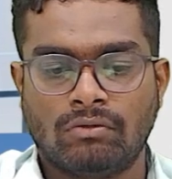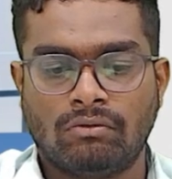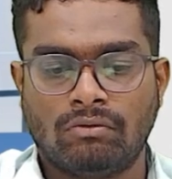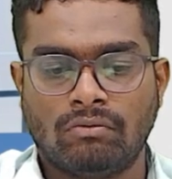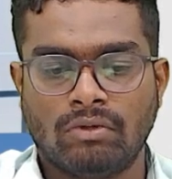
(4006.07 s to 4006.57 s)

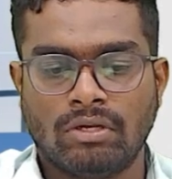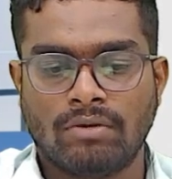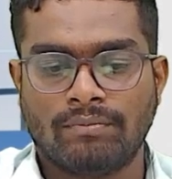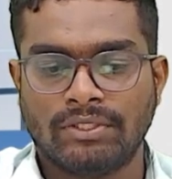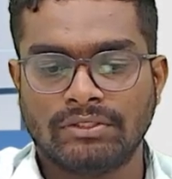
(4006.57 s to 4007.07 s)
12
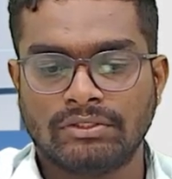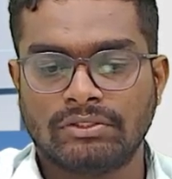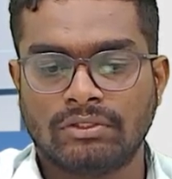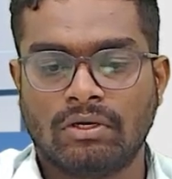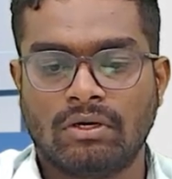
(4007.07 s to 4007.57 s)

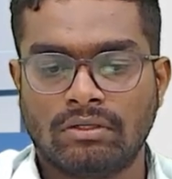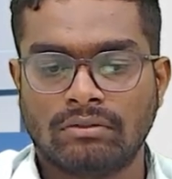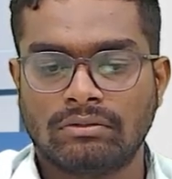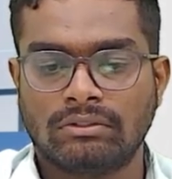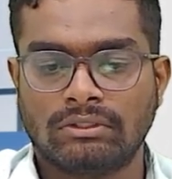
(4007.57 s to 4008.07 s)
months or
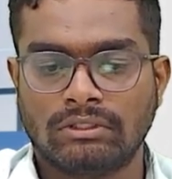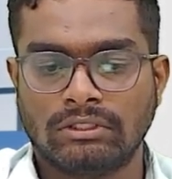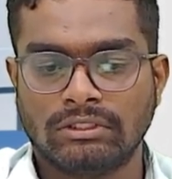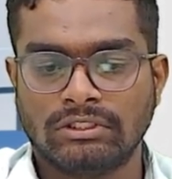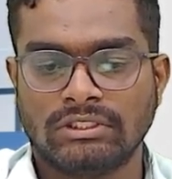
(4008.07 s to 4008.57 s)

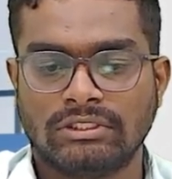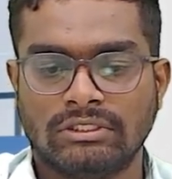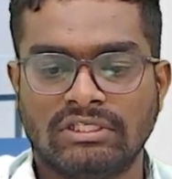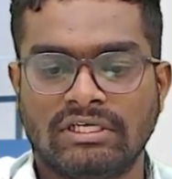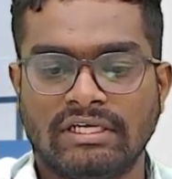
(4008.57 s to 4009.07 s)

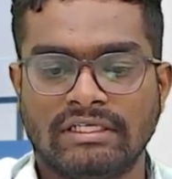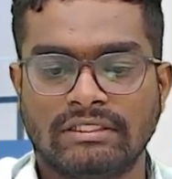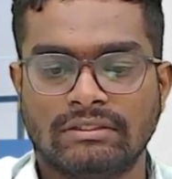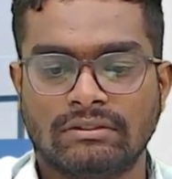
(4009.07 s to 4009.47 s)
360 days.